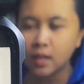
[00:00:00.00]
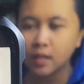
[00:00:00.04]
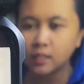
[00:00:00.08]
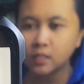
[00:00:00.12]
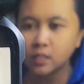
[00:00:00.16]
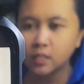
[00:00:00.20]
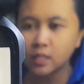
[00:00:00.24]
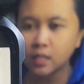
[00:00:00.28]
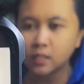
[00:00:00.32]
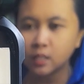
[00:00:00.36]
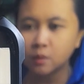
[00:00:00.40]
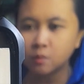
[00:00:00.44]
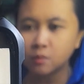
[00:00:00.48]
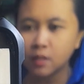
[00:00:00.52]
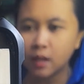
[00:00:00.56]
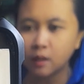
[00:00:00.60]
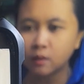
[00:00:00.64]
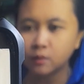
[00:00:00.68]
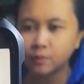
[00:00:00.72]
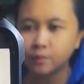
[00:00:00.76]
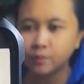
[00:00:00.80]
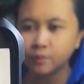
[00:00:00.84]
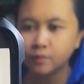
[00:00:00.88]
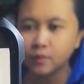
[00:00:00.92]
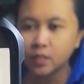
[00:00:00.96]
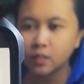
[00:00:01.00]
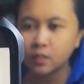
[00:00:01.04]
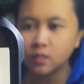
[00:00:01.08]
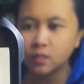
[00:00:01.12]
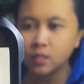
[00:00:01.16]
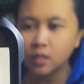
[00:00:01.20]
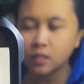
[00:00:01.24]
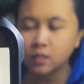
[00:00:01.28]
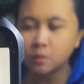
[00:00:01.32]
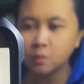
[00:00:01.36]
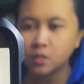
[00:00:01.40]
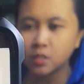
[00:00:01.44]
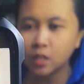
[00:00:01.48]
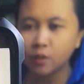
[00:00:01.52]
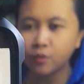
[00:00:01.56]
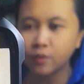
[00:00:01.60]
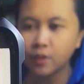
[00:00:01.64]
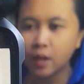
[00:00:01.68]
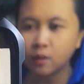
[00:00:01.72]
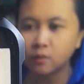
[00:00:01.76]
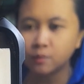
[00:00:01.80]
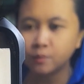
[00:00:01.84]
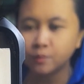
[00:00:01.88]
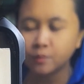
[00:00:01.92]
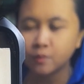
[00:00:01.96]
and sat himself
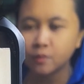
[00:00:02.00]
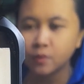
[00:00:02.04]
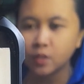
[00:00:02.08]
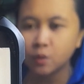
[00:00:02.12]
down.